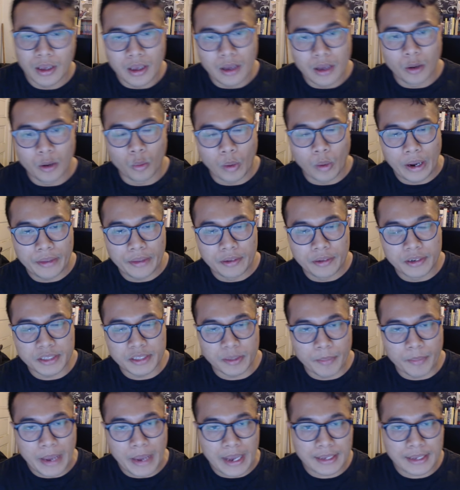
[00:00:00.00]
why there's a
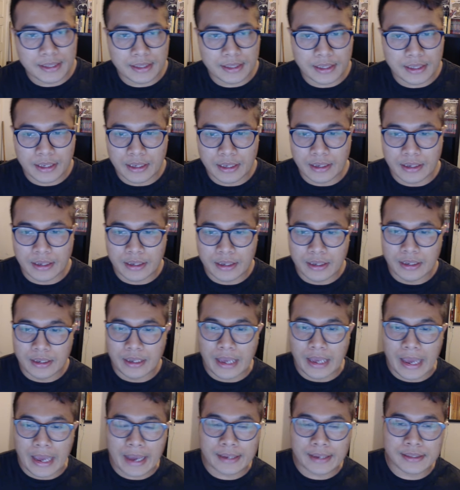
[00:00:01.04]
mass
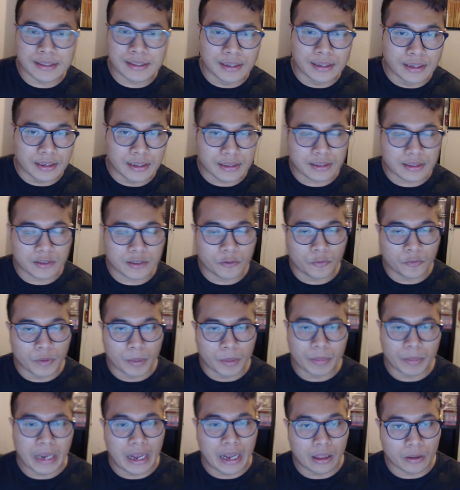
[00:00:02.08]
exodus
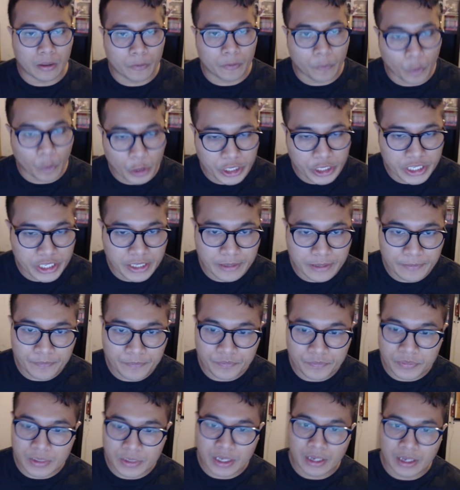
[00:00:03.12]
from California,
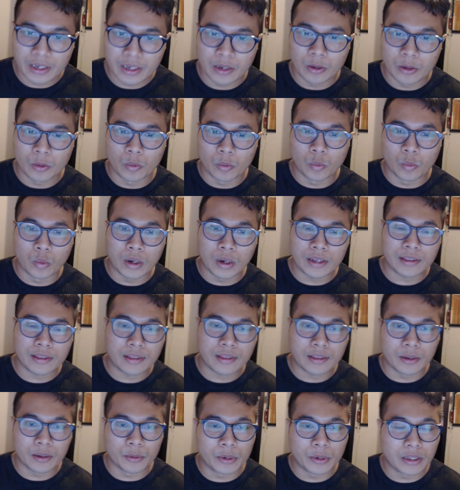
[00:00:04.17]
what
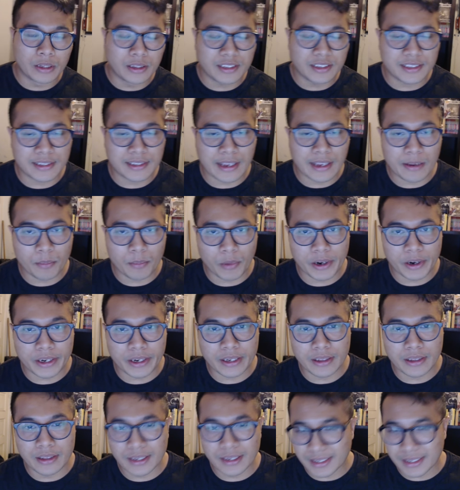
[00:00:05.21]
the real estate
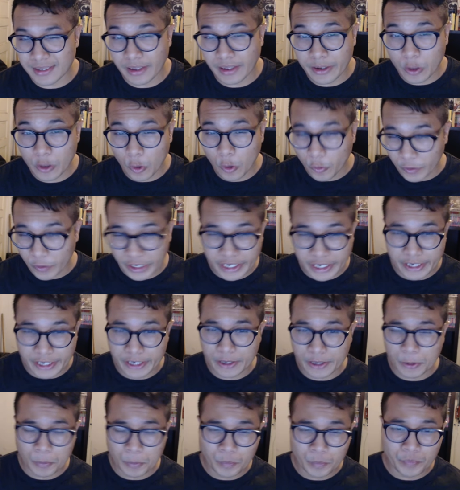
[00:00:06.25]
market looks like over
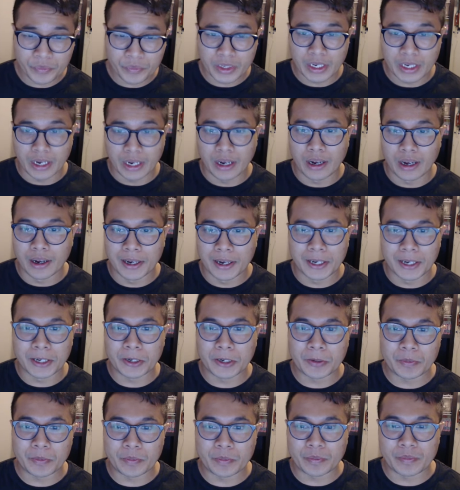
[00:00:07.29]
here,
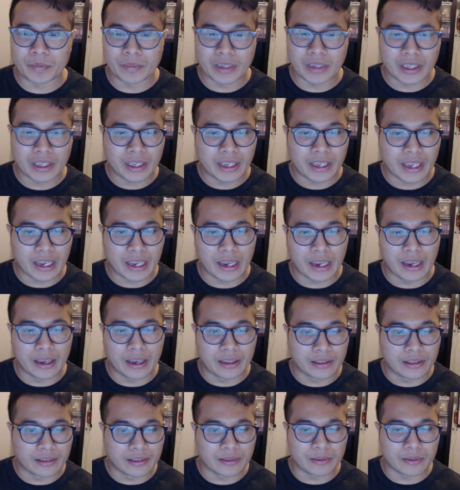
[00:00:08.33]
um,
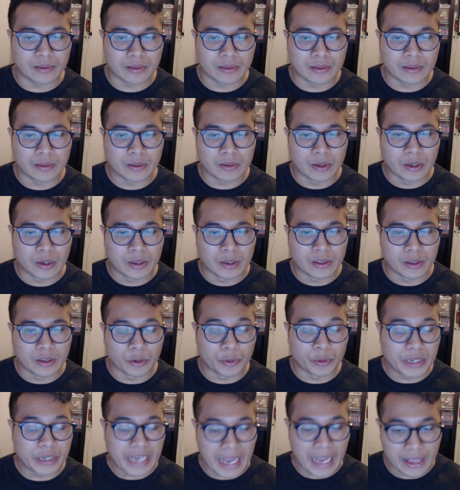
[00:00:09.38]
and the
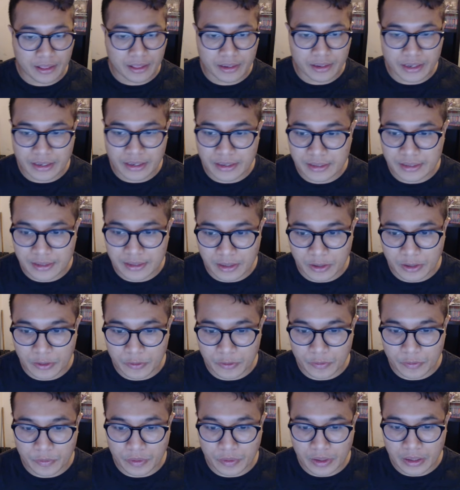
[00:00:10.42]
realities
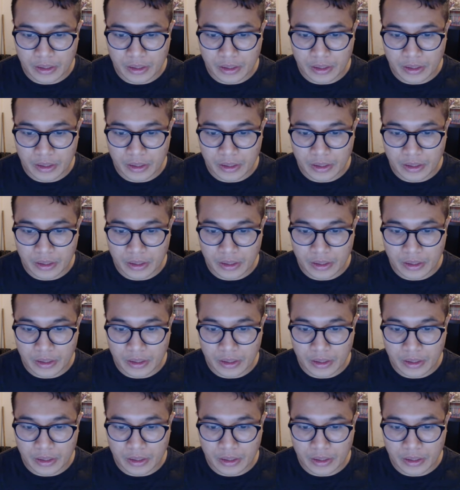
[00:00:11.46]
of